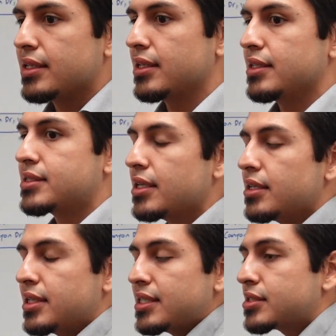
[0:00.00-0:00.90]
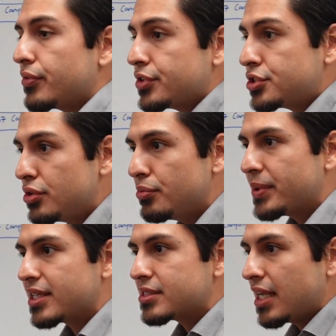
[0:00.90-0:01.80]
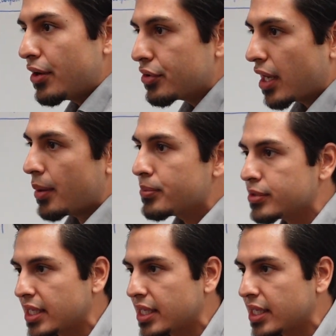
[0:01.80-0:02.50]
it's going to disservice you, because now I'm